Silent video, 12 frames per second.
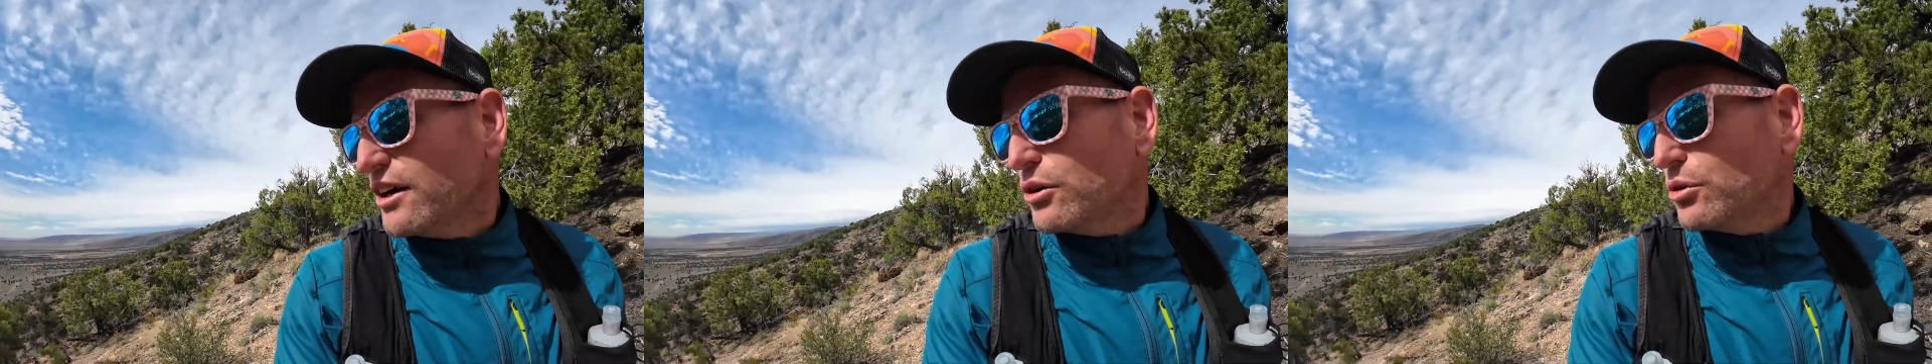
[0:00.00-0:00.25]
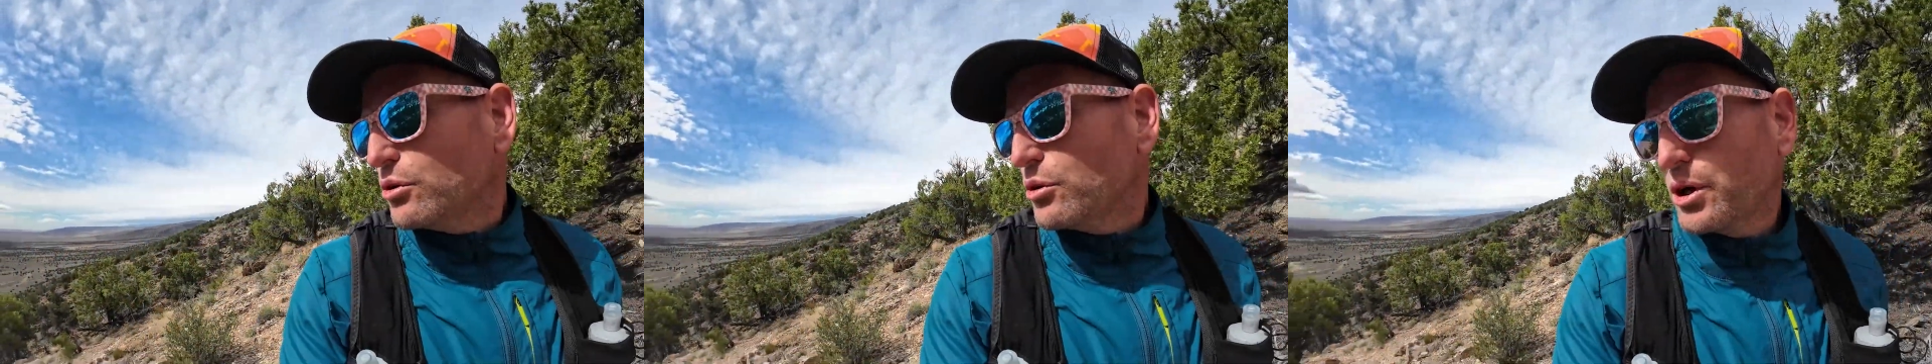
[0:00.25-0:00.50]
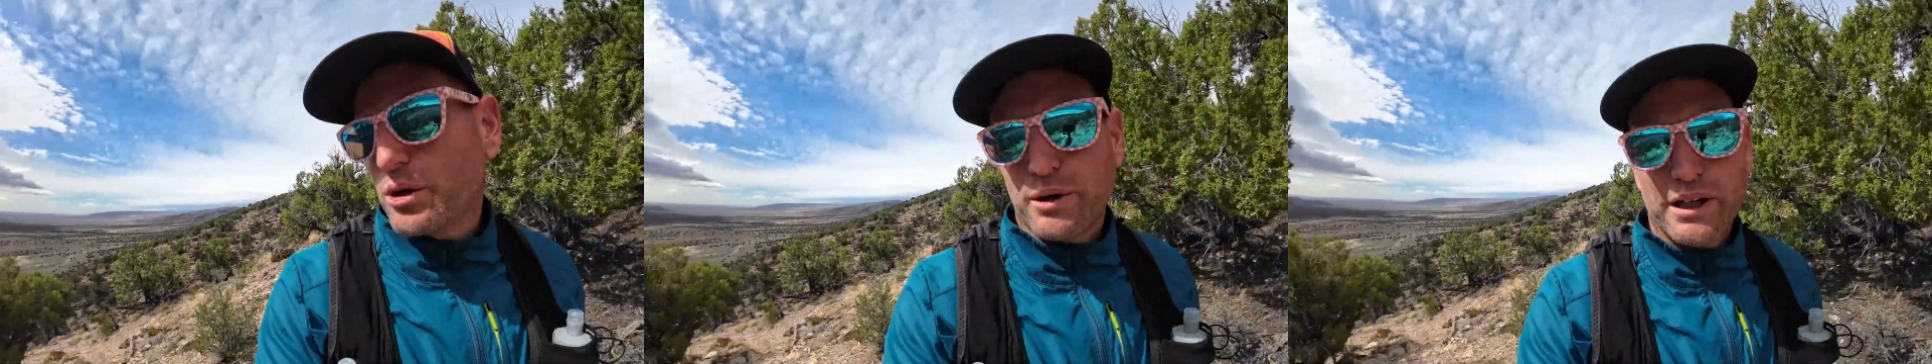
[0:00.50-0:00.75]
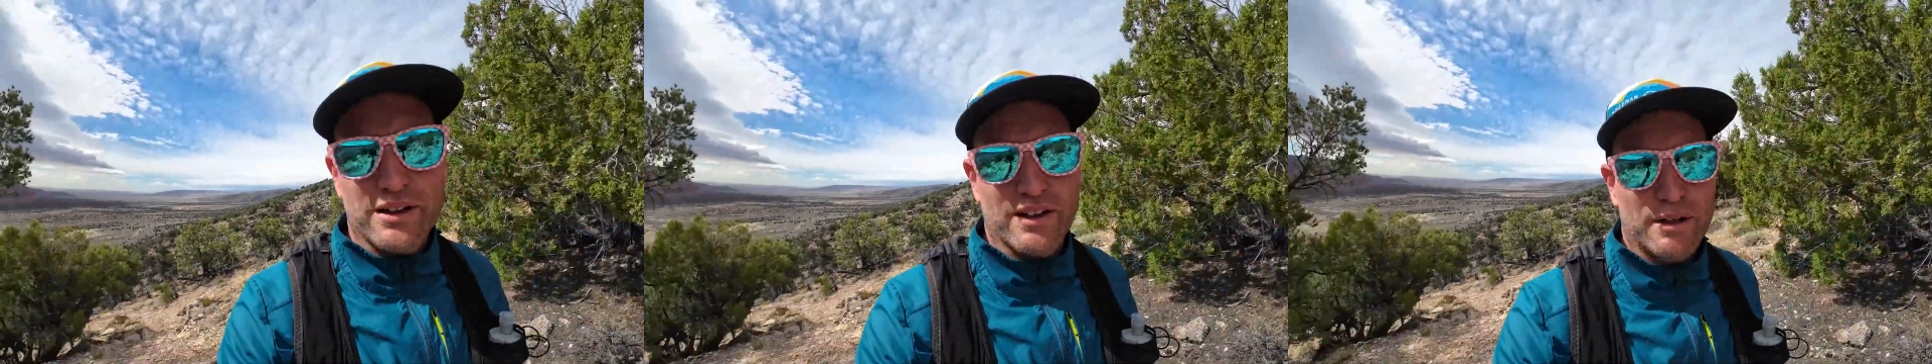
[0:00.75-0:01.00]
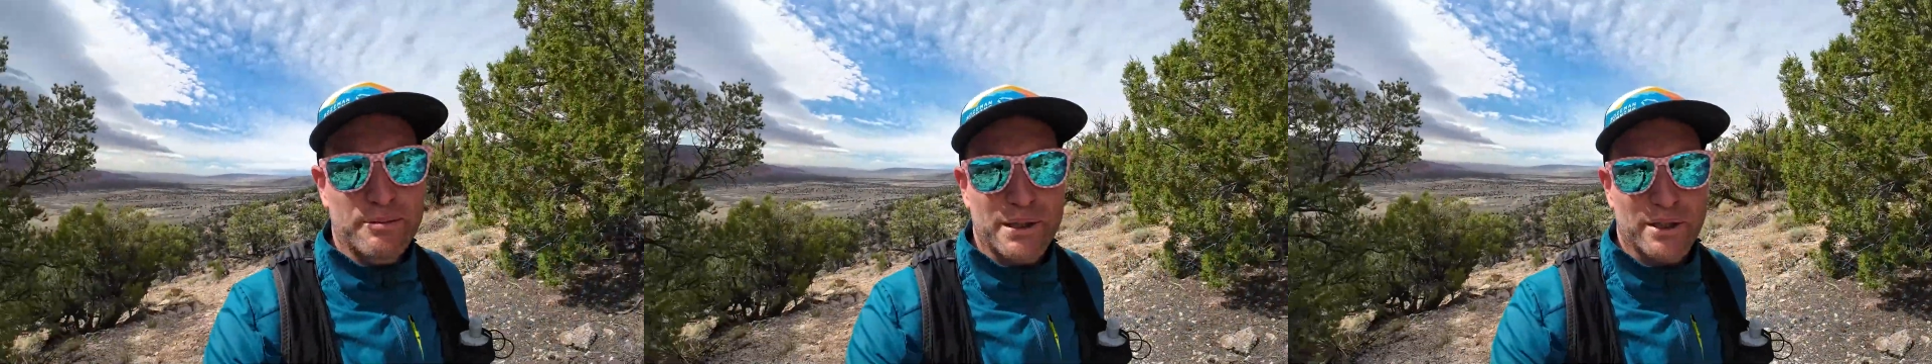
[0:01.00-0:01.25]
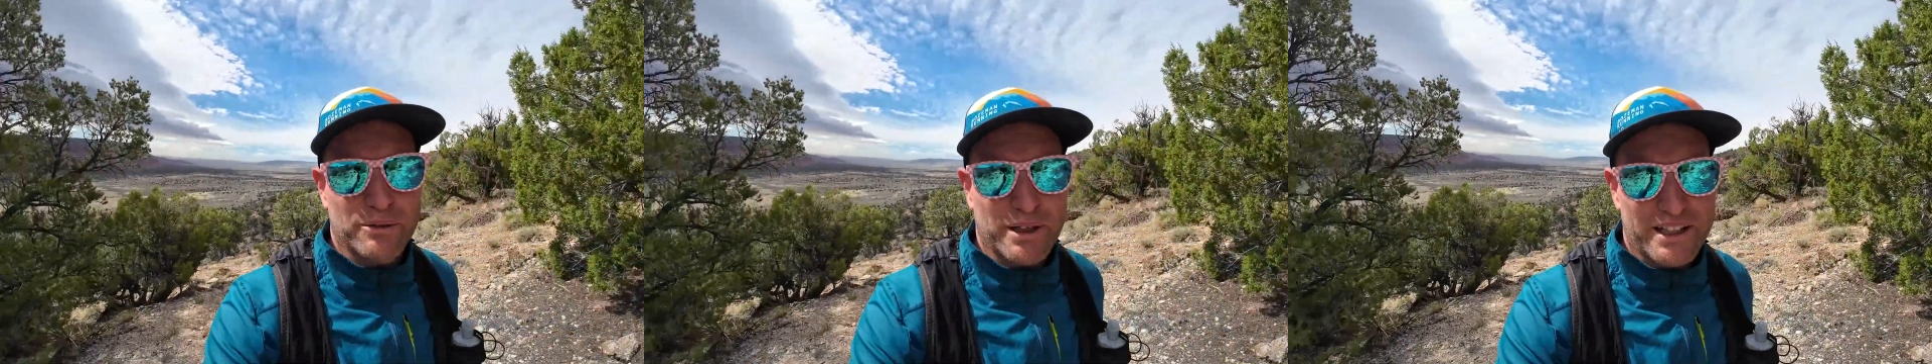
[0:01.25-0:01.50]
Whew, we are up
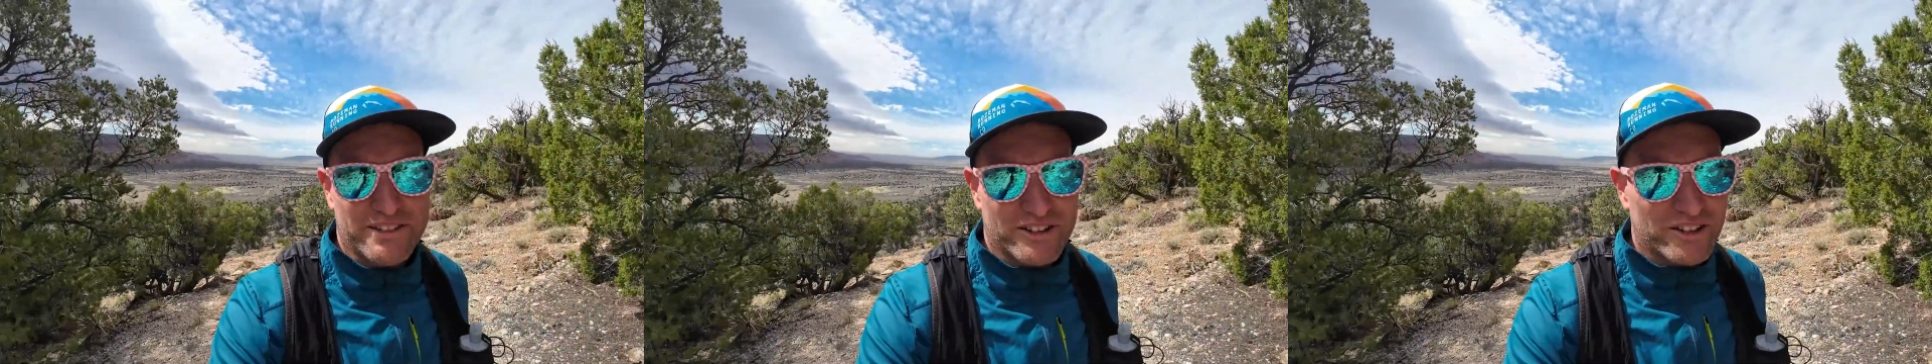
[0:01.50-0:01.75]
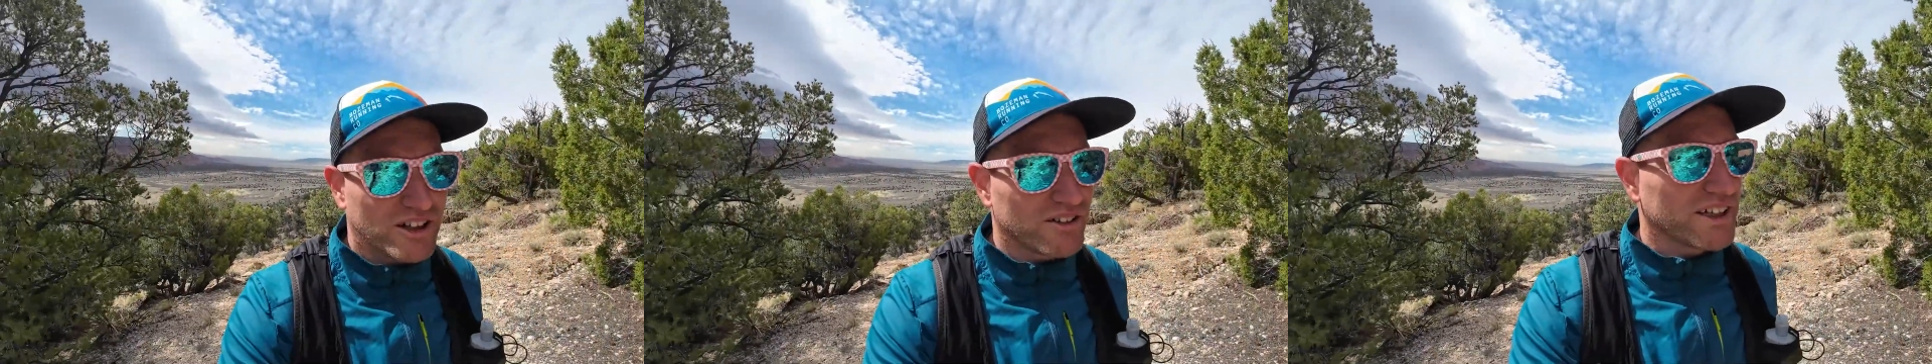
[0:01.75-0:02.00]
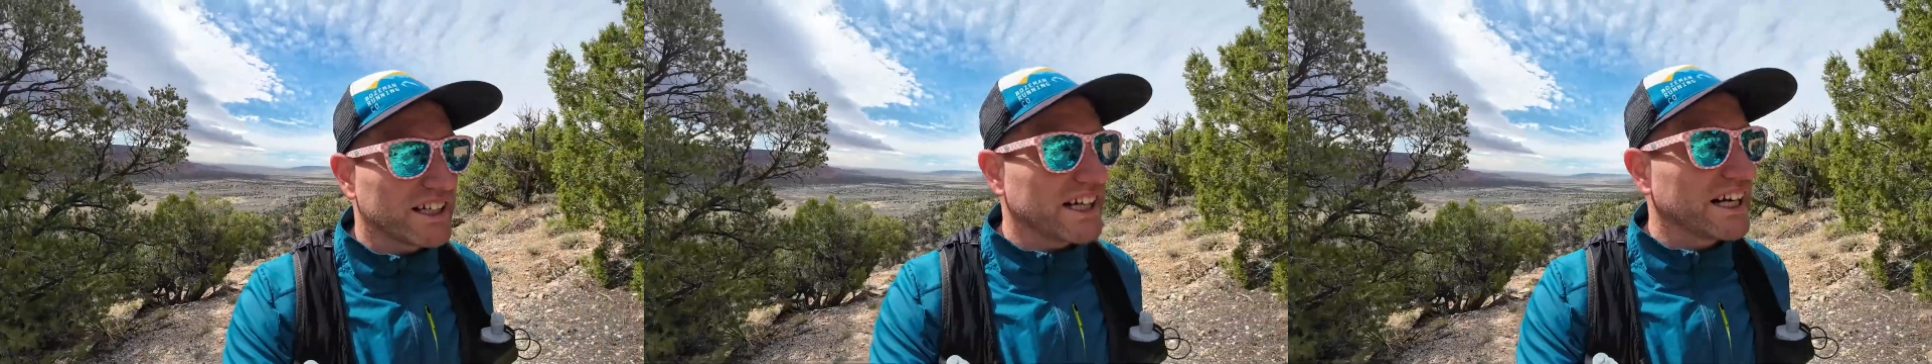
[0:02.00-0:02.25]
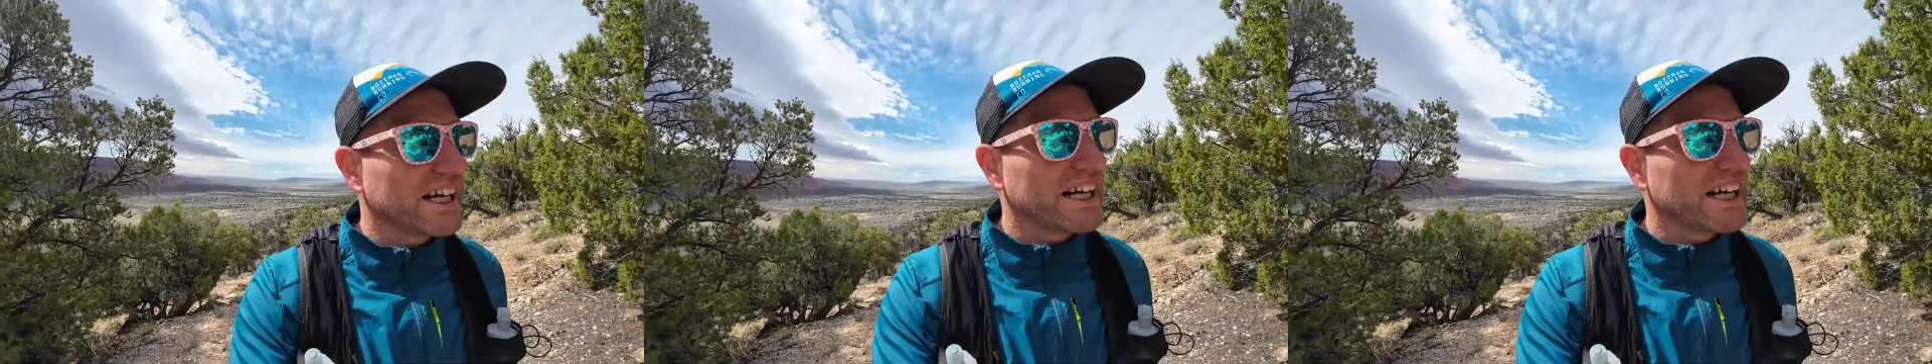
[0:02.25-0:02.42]
here a ways though already.